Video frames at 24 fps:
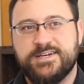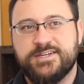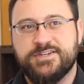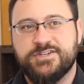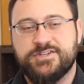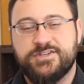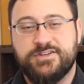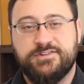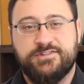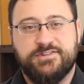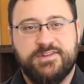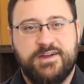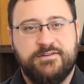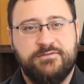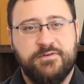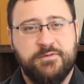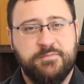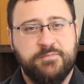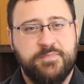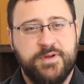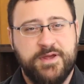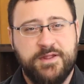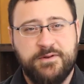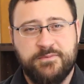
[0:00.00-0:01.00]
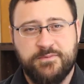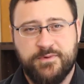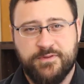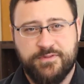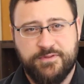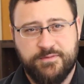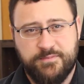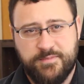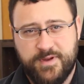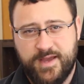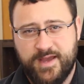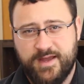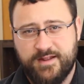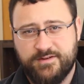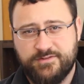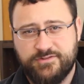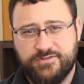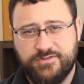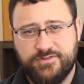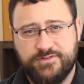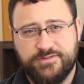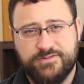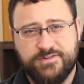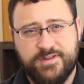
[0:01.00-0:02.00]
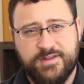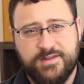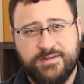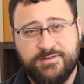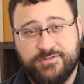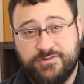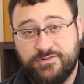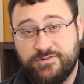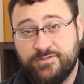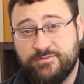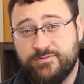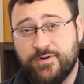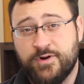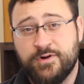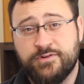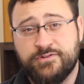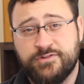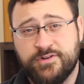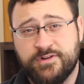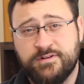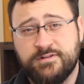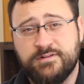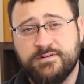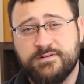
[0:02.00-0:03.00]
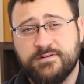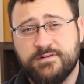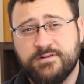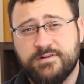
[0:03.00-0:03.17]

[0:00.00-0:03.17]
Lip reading: she's never been with a man. She's a virgin.